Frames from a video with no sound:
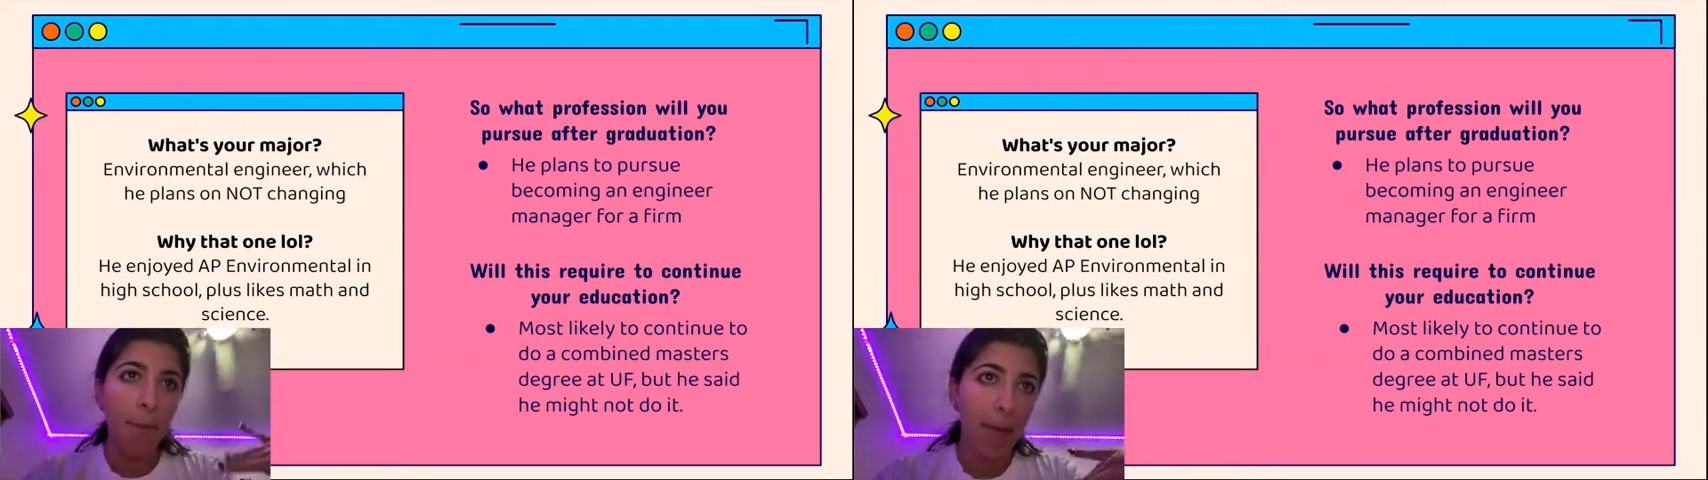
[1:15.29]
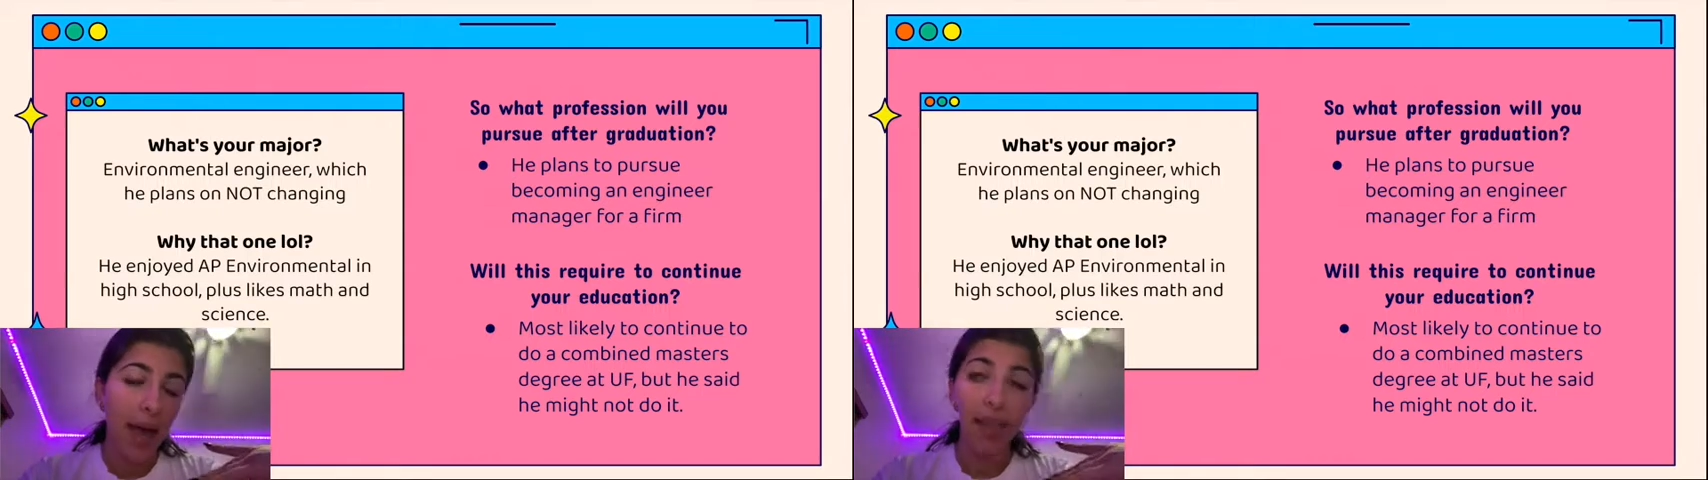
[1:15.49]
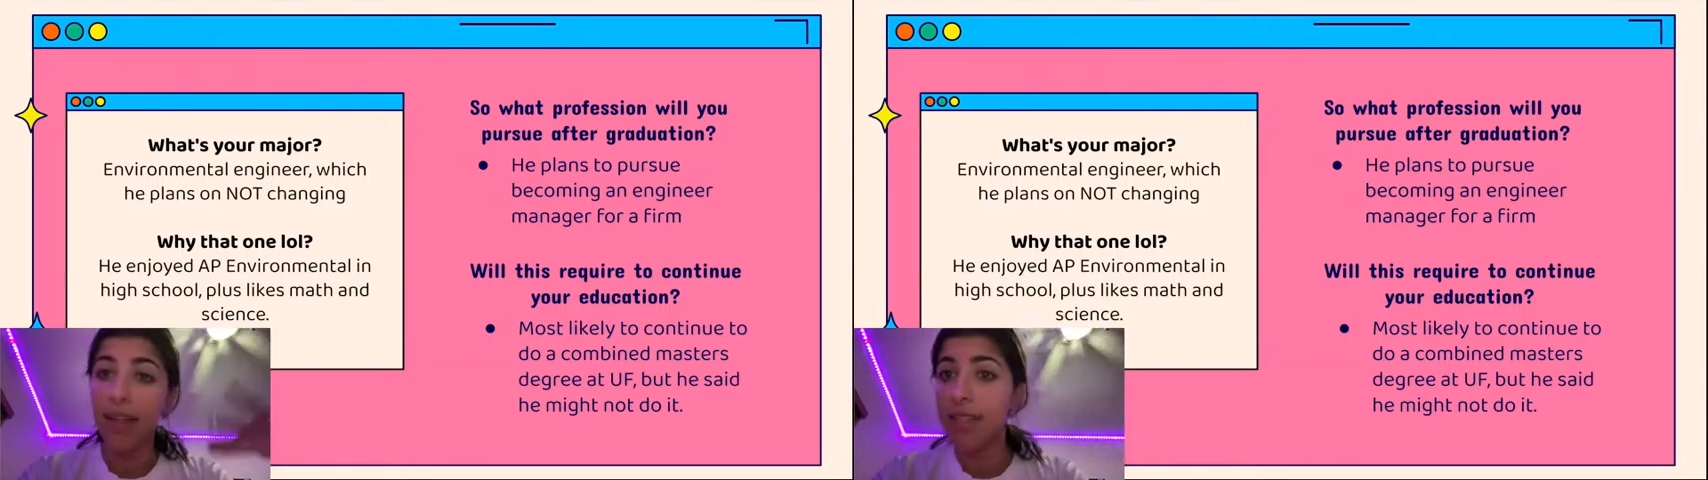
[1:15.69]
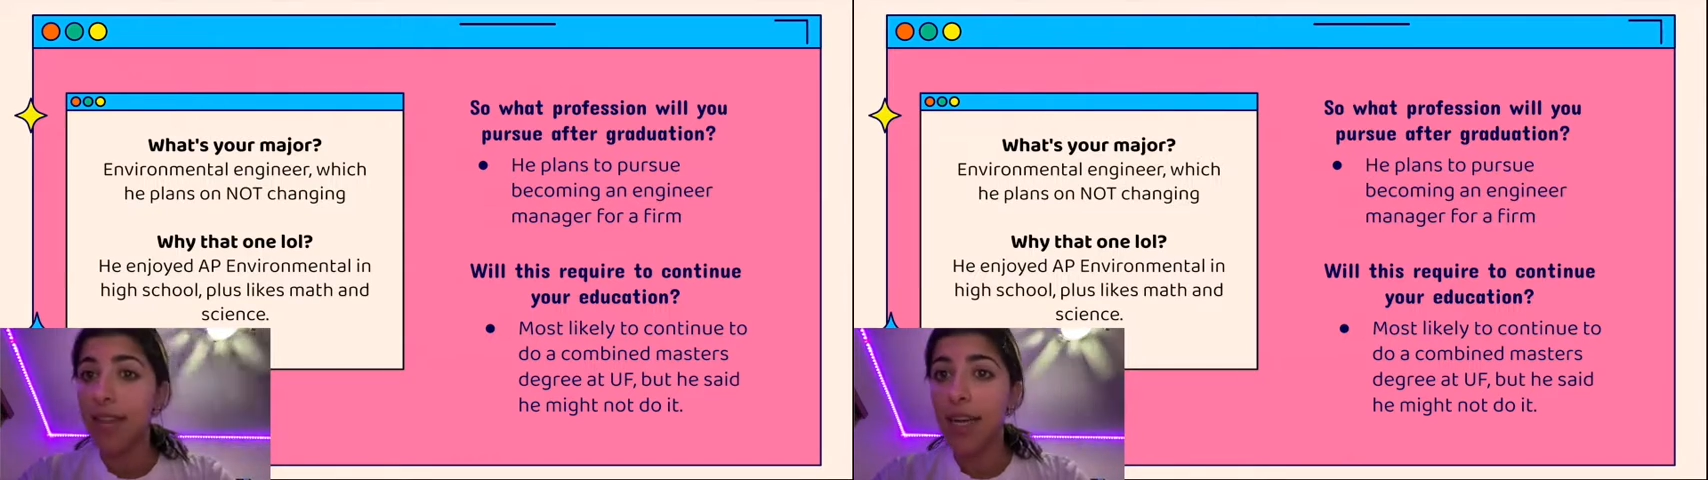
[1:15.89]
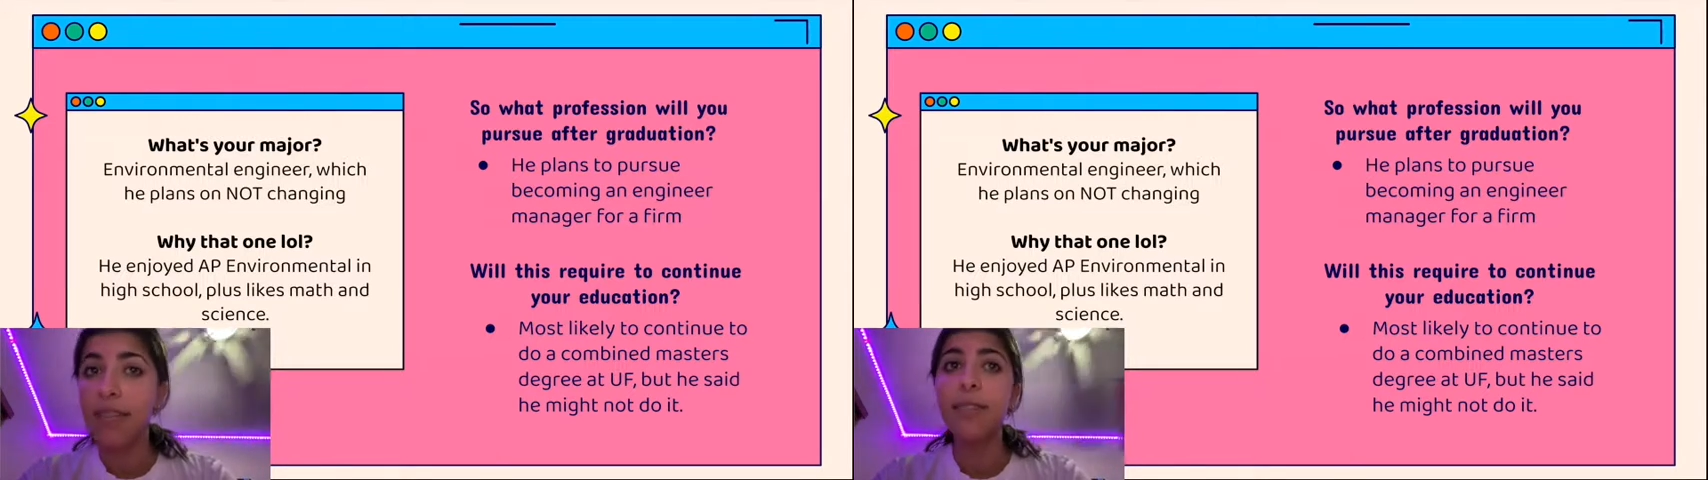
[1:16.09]
math and
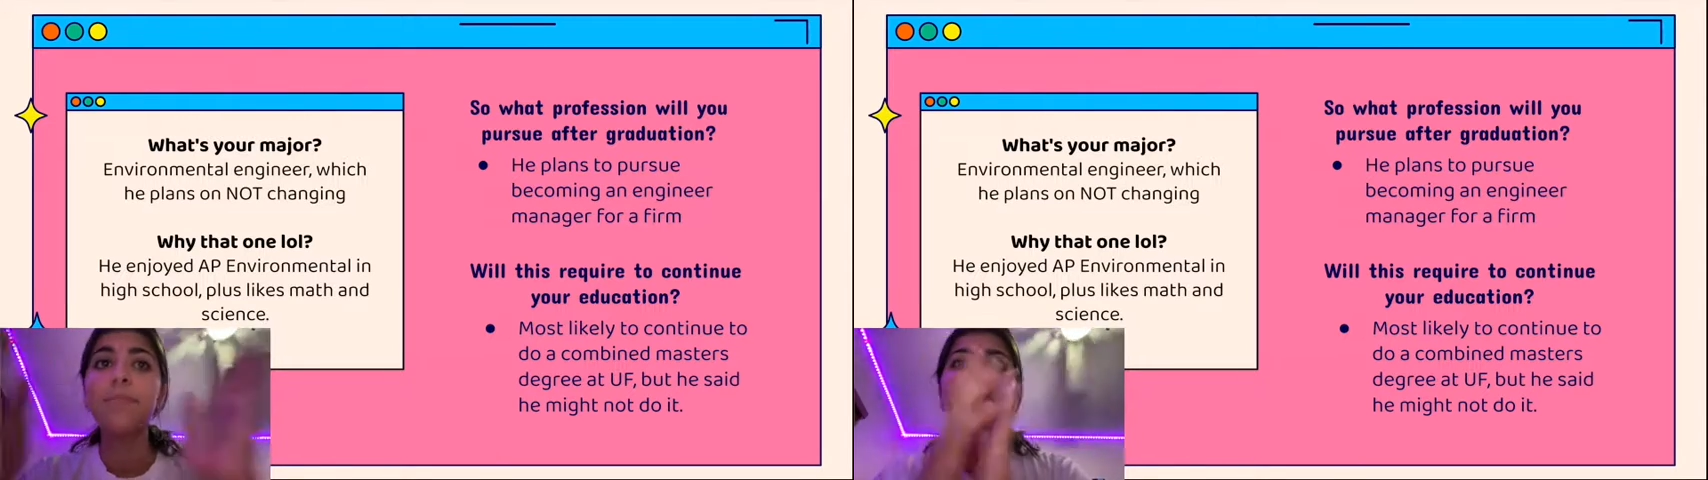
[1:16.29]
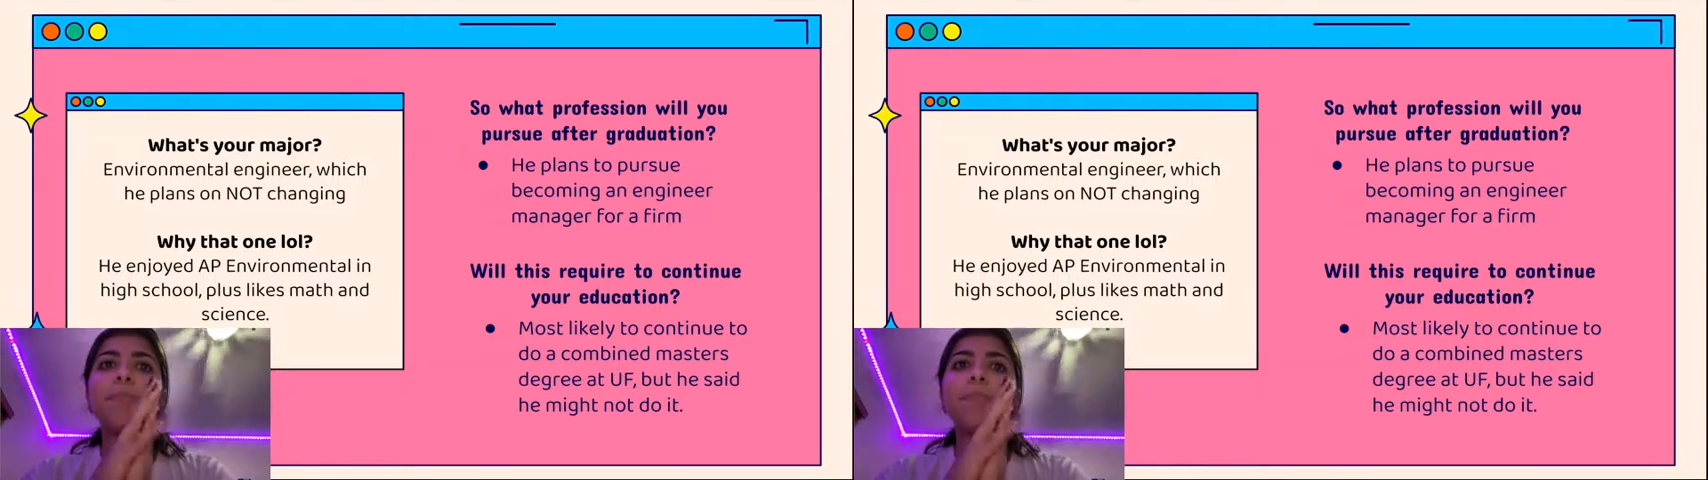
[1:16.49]
science.